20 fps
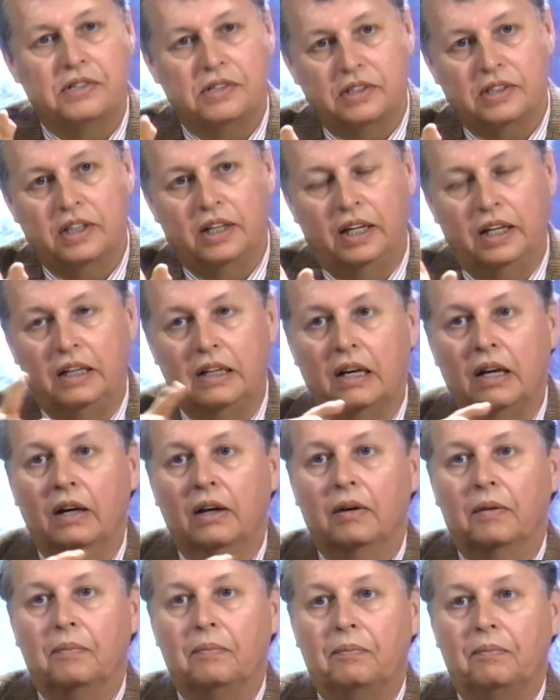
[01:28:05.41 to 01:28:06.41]
state,
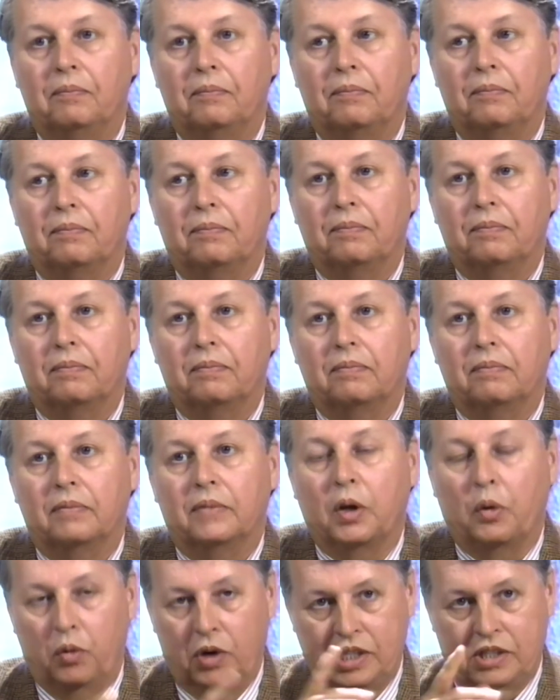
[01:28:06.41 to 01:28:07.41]

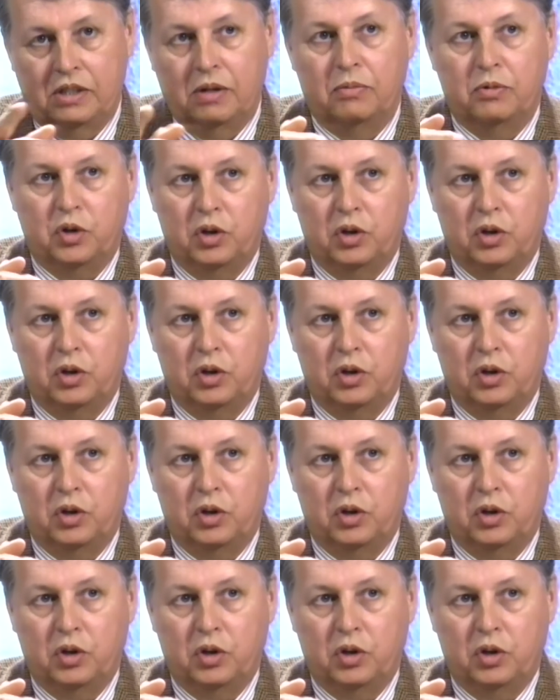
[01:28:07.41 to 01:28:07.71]
the wisdom